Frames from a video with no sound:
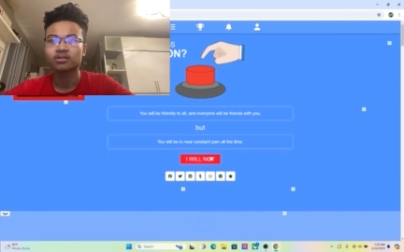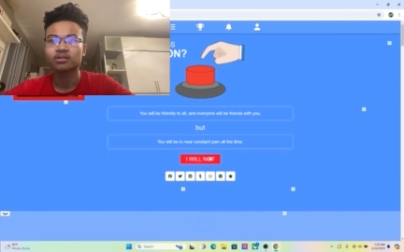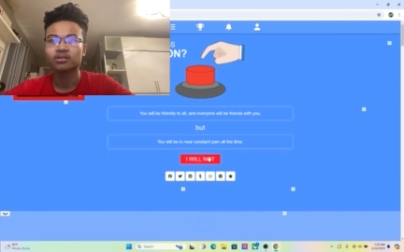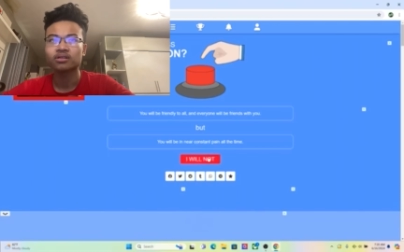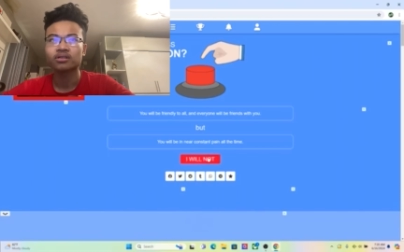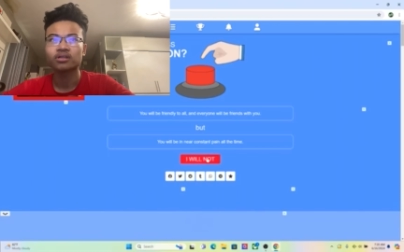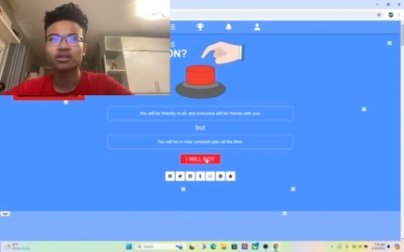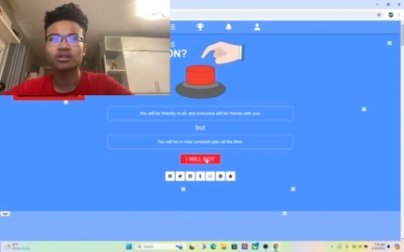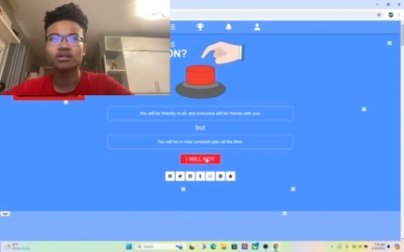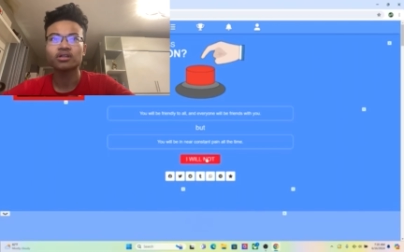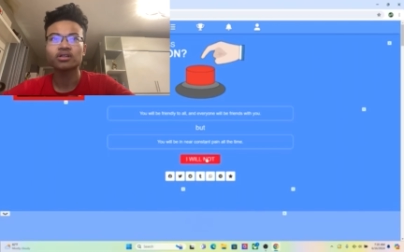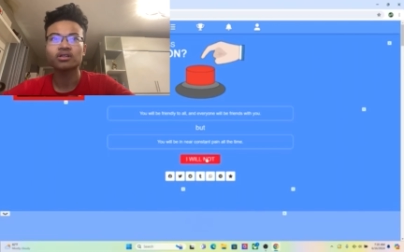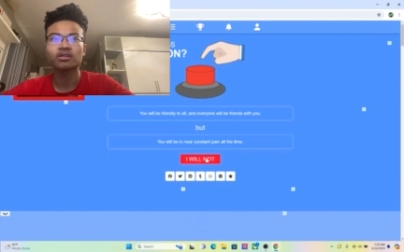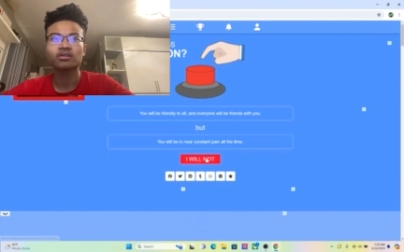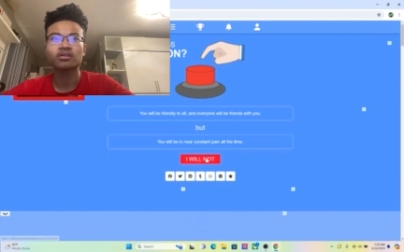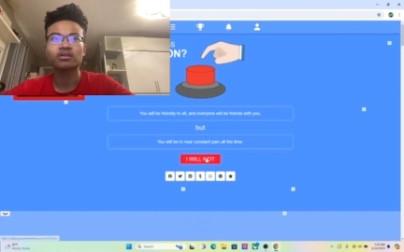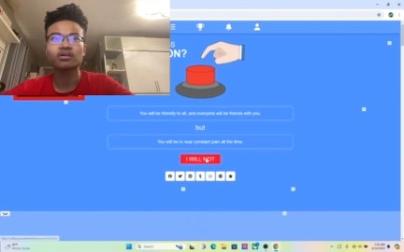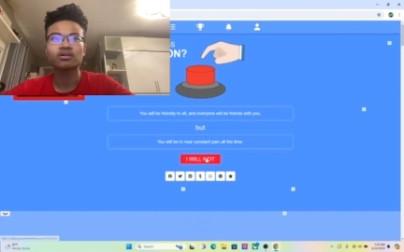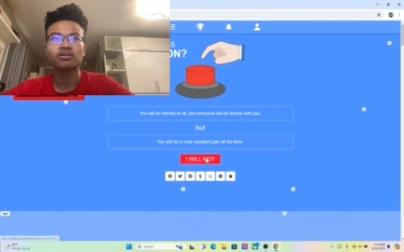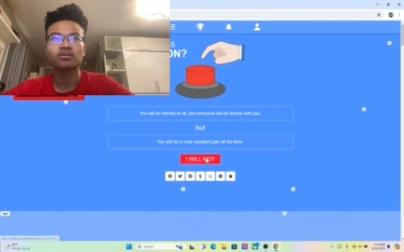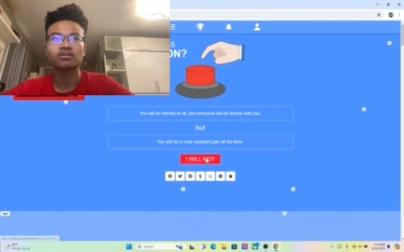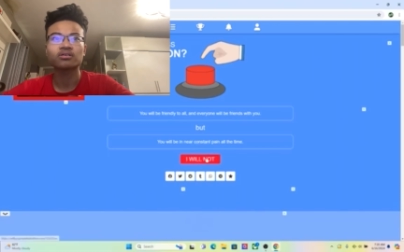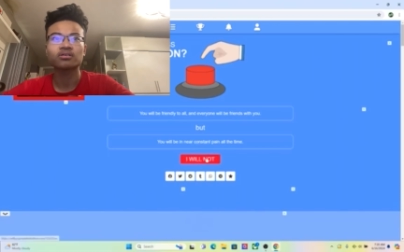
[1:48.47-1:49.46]
No, no, no,
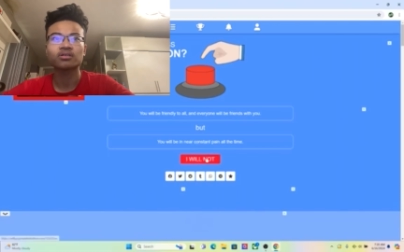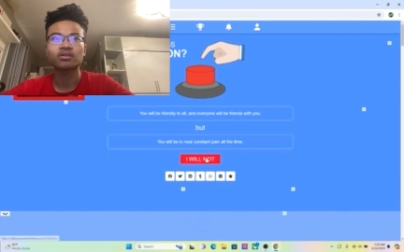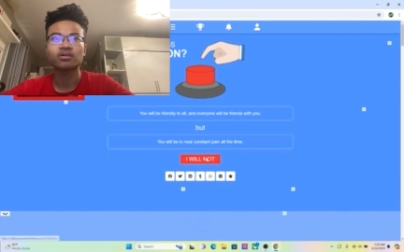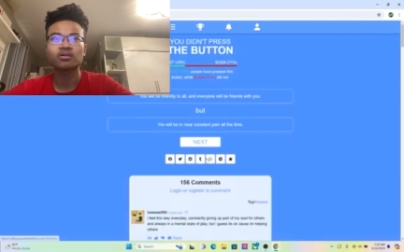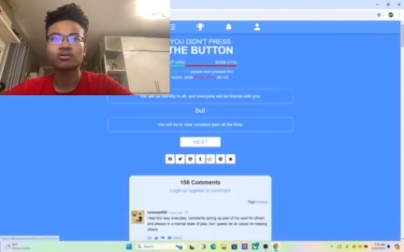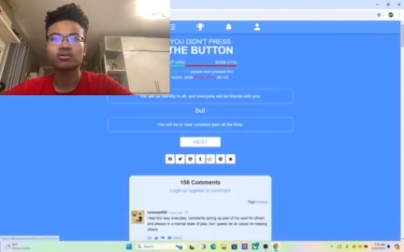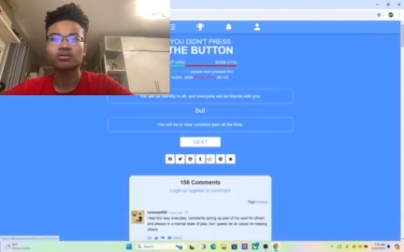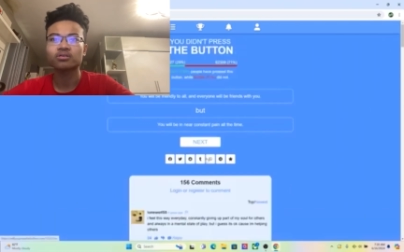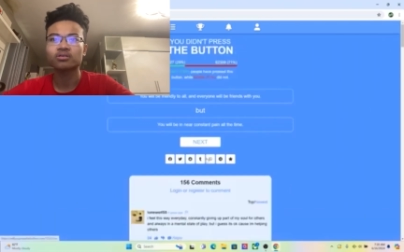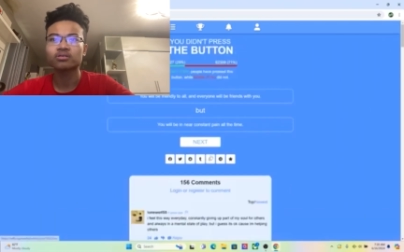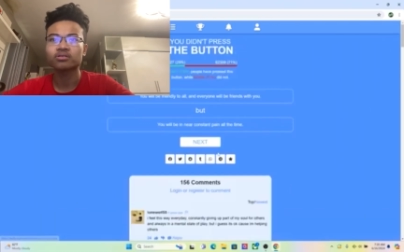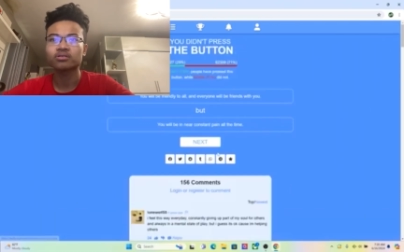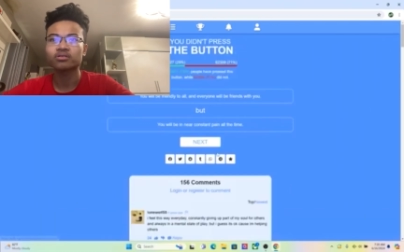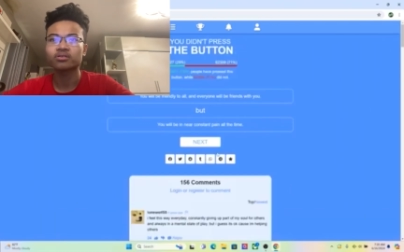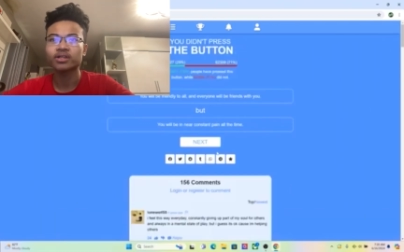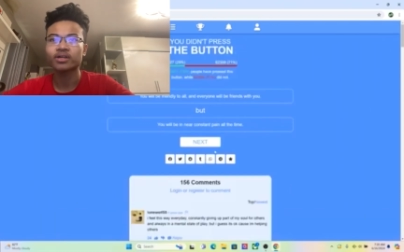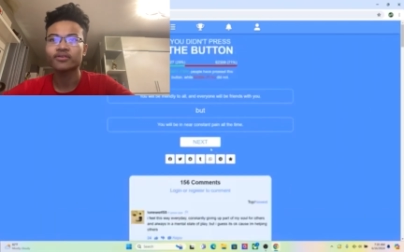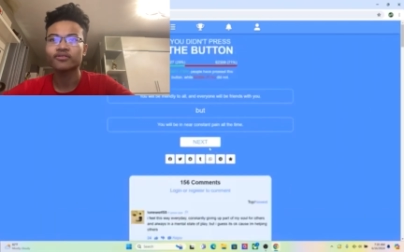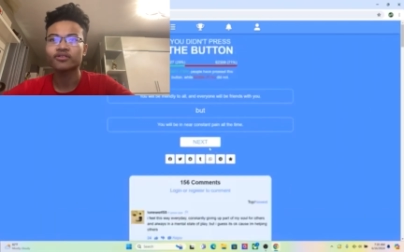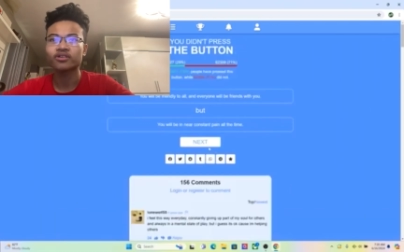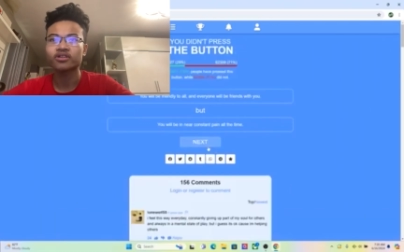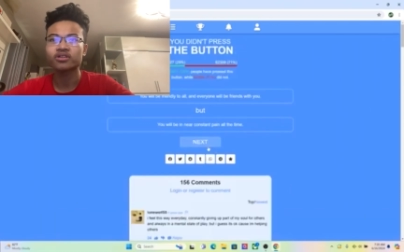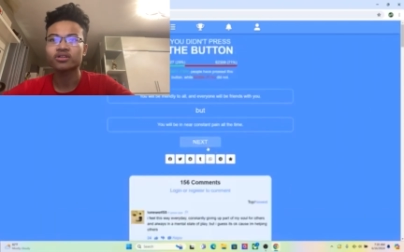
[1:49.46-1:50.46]
no, no,
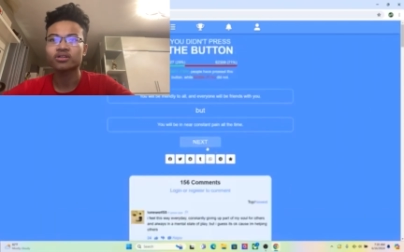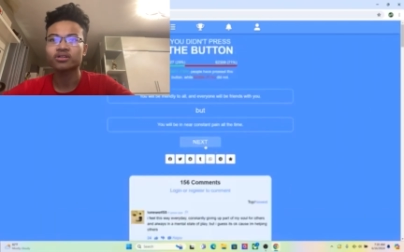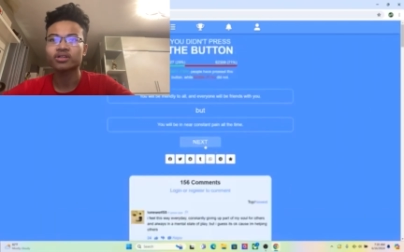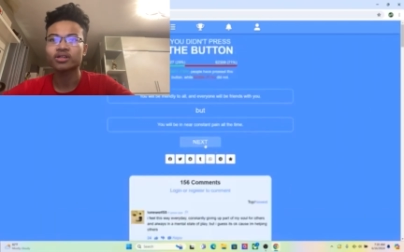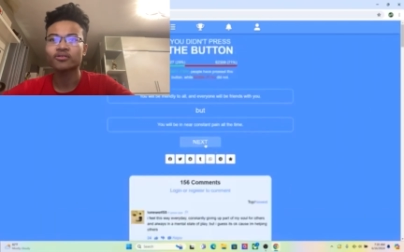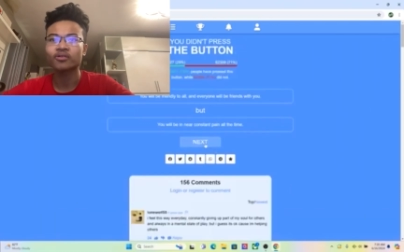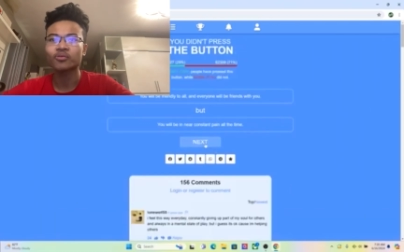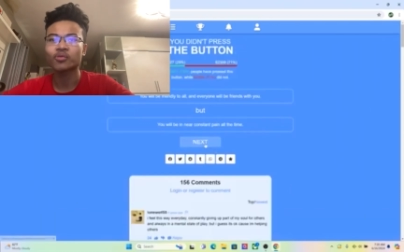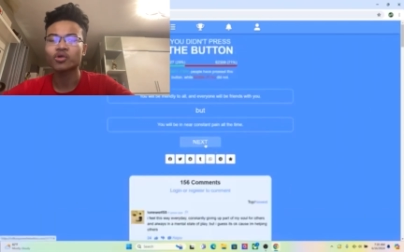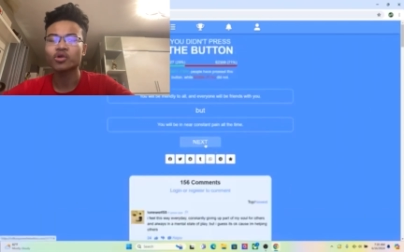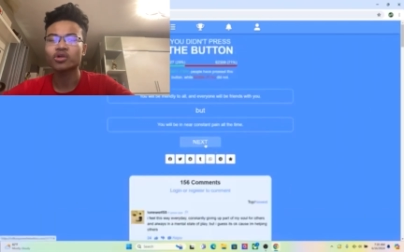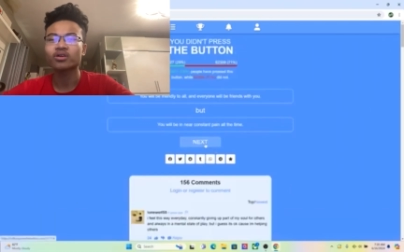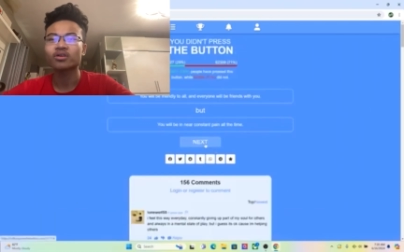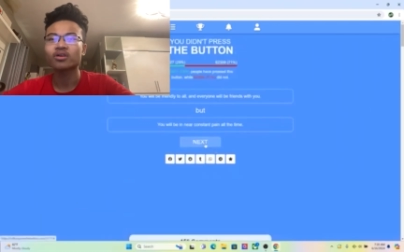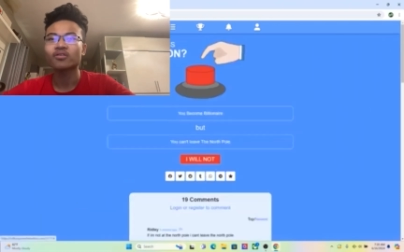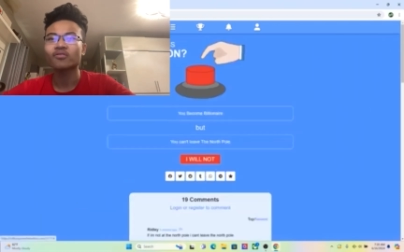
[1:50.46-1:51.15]
devil, devil boy.